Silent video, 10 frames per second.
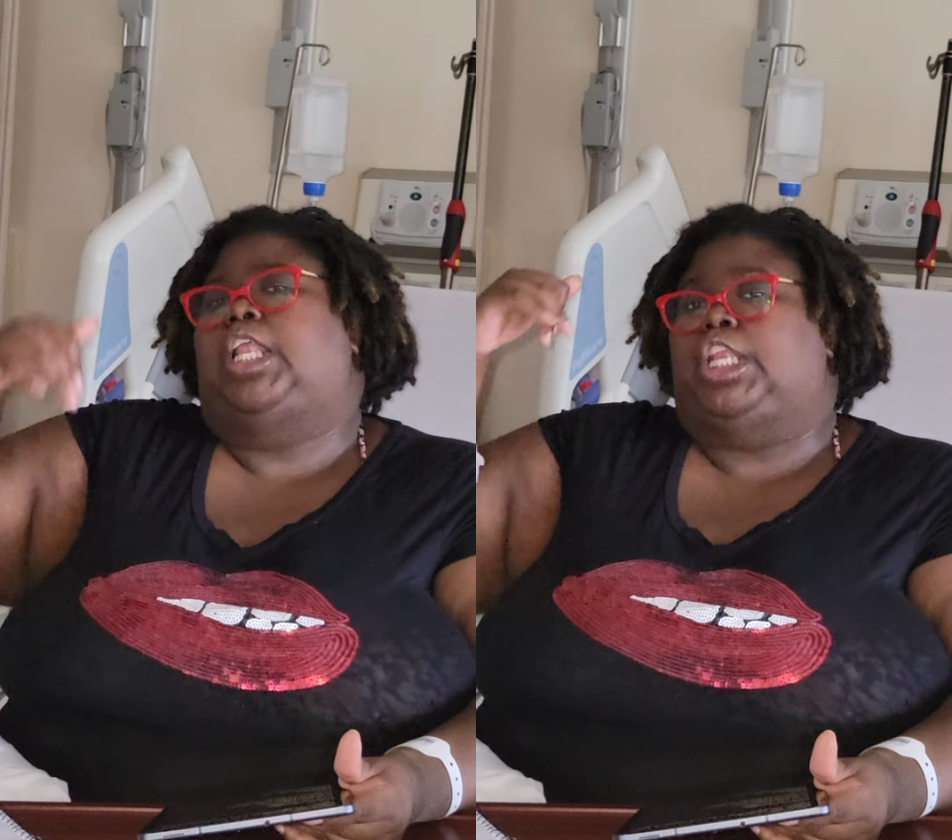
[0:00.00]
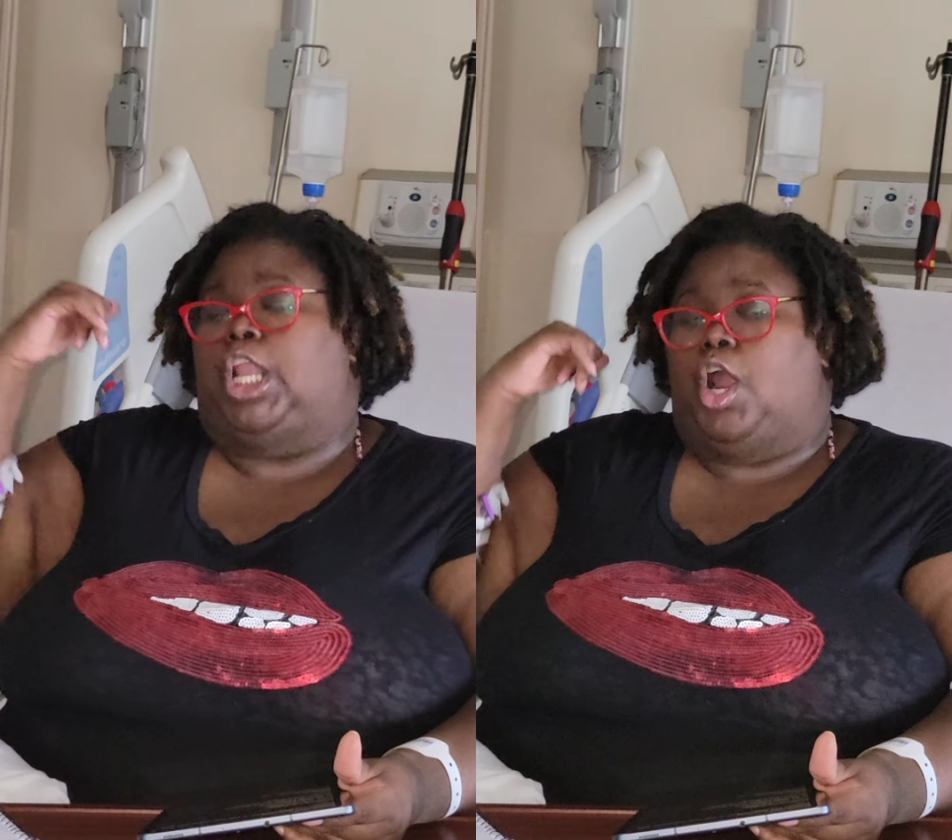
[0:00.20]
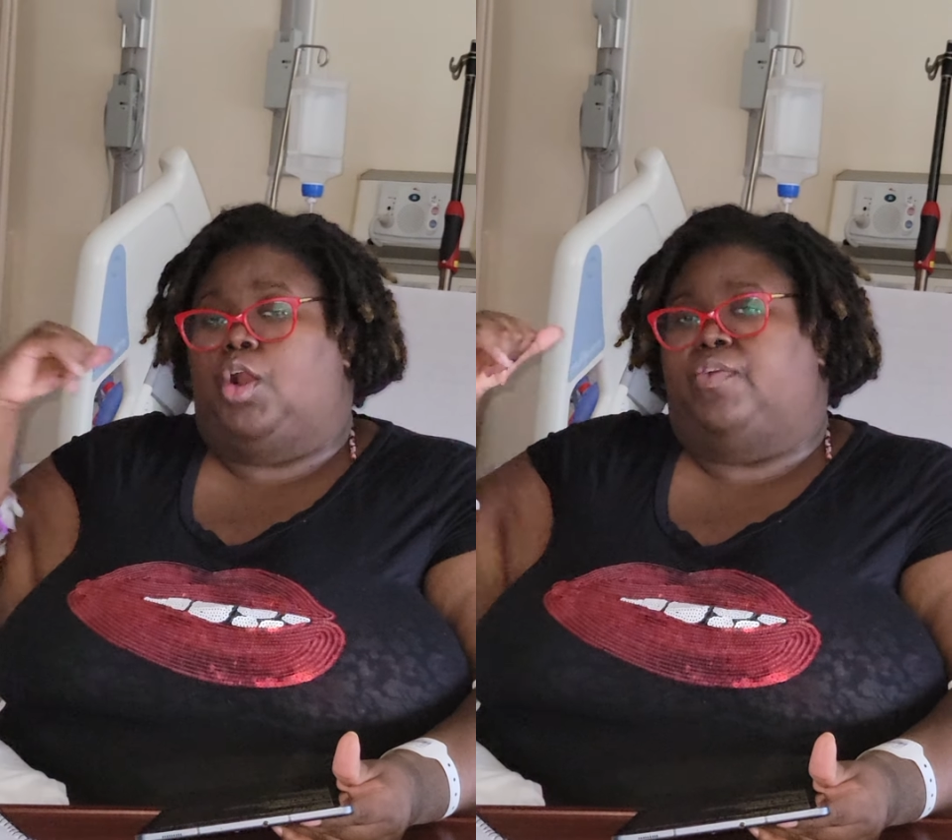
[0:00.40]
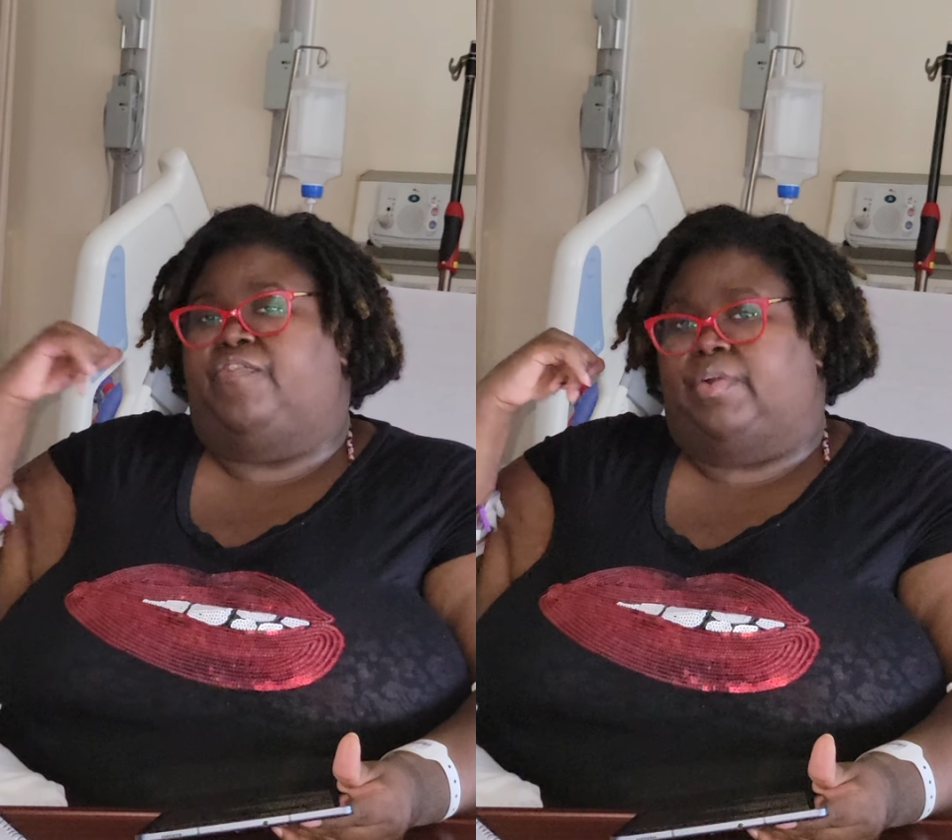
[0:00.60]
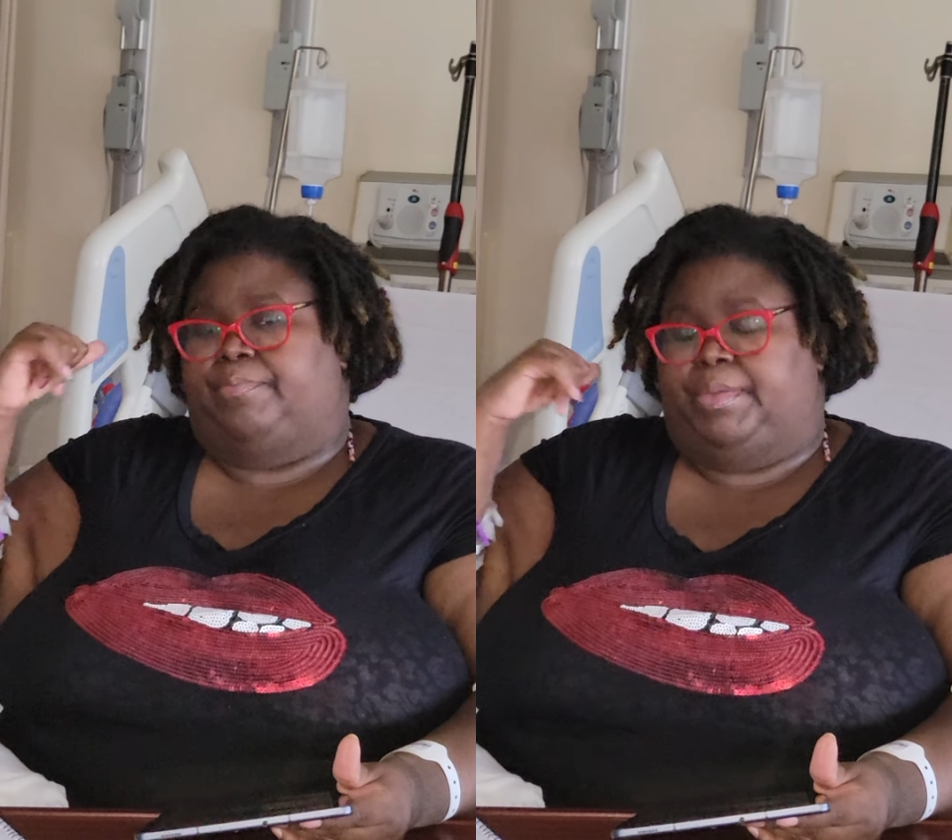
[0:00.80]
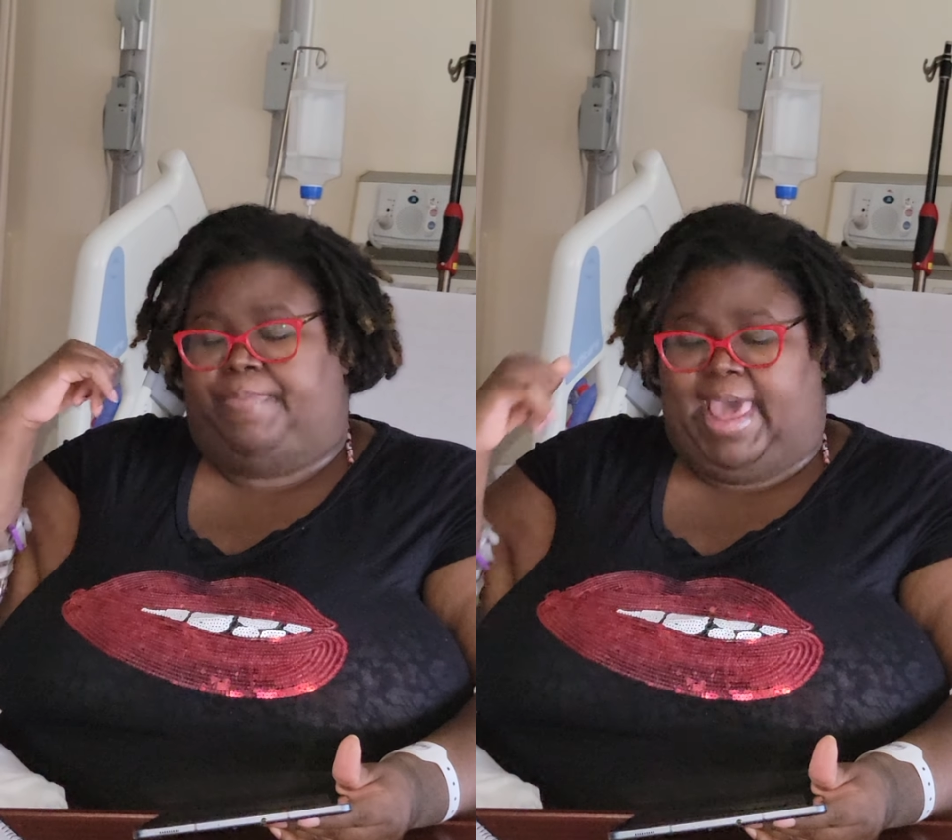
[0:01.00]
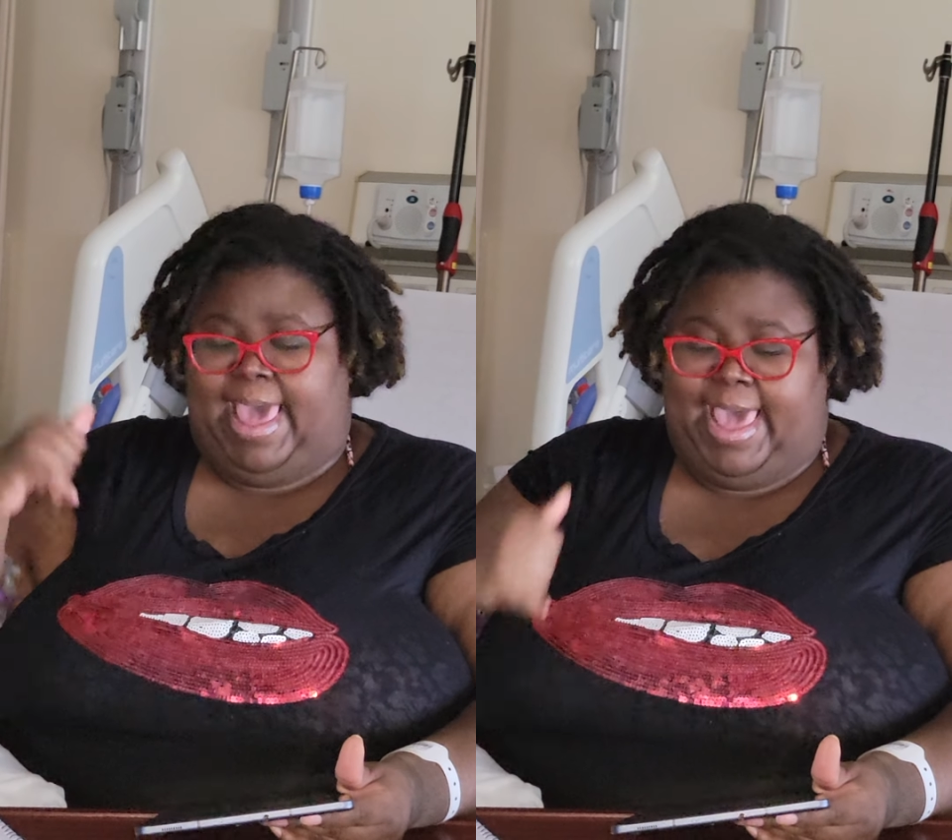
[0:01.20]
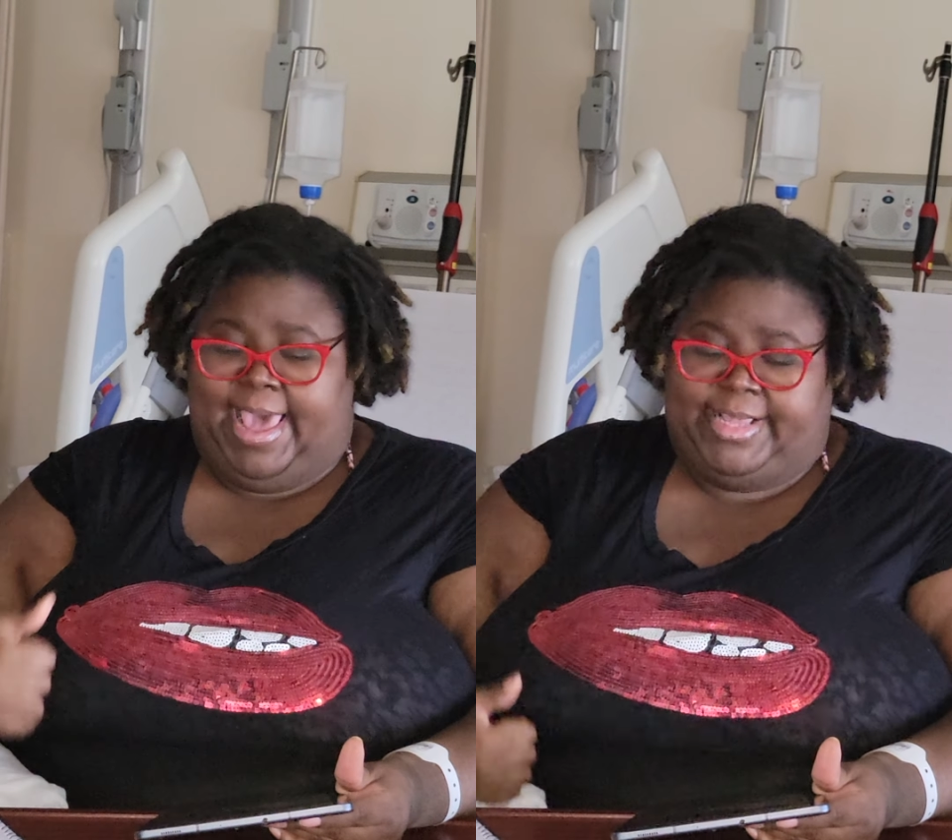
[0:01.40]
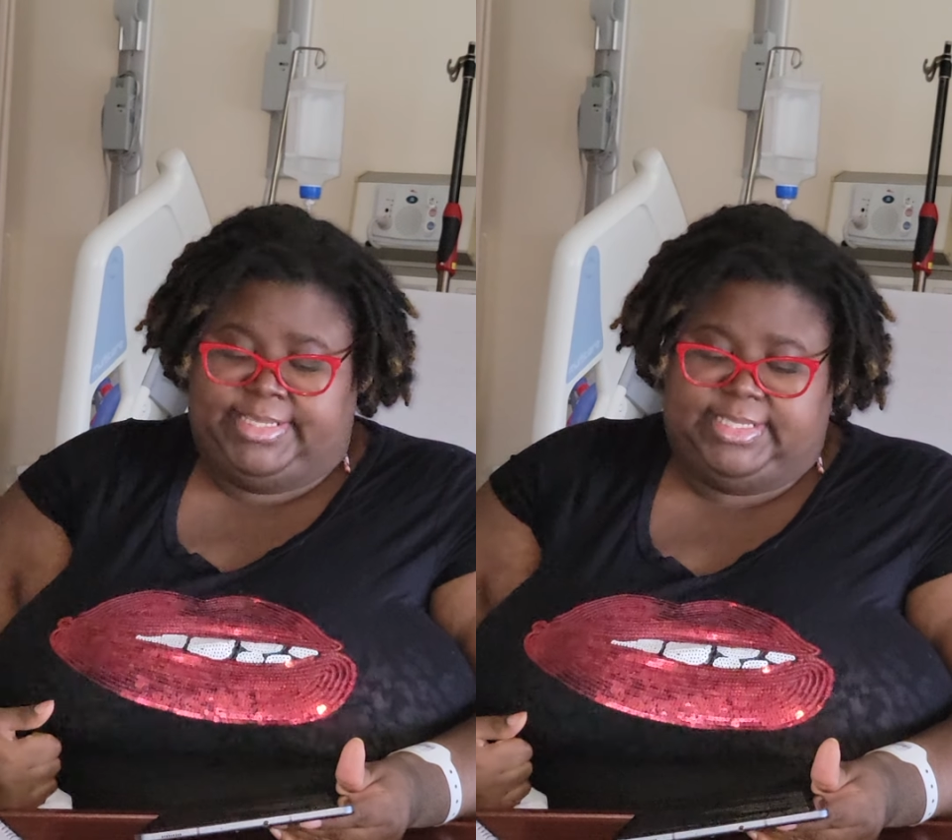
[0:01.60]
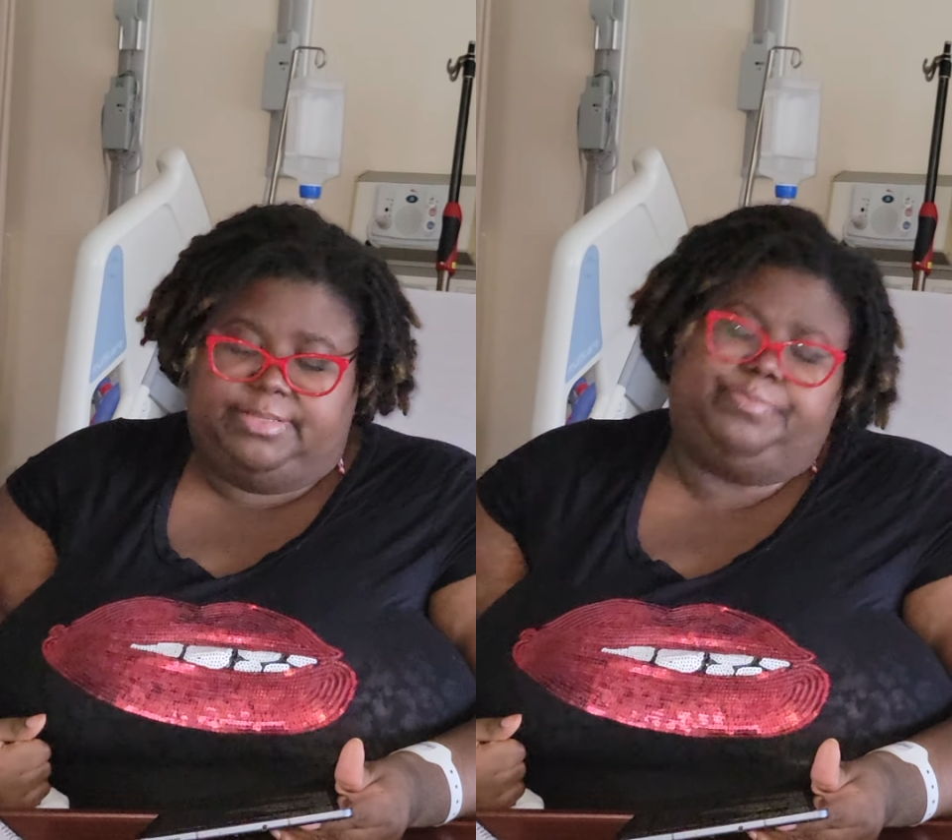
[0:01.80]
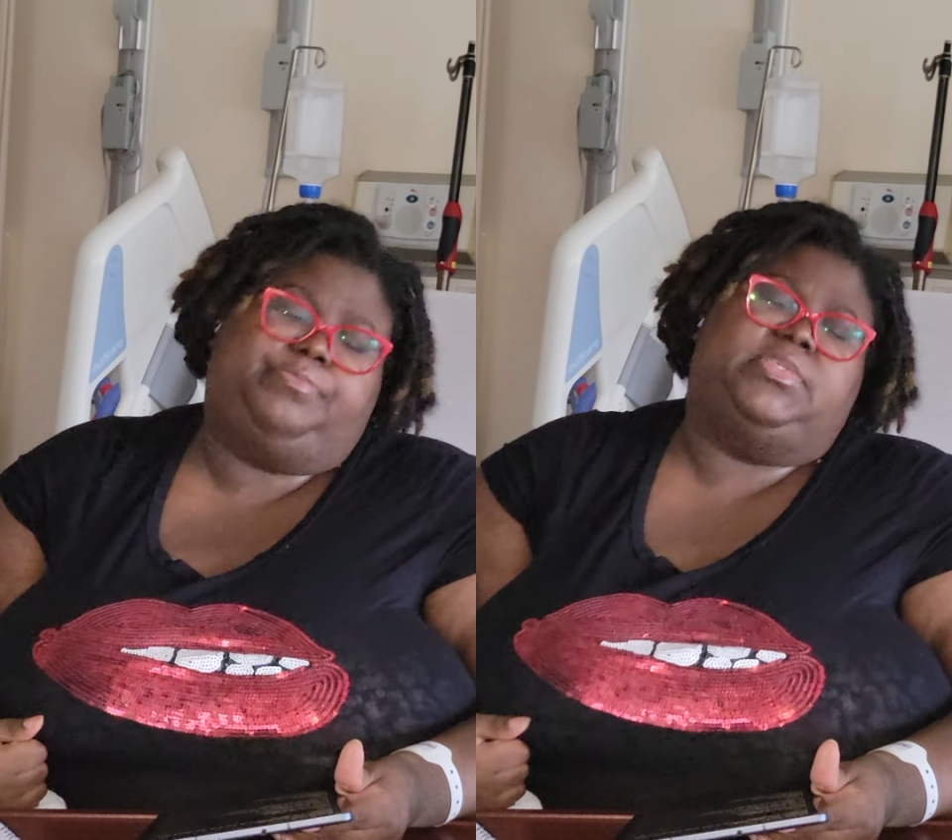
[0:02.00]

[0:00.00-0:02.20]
learn from the past,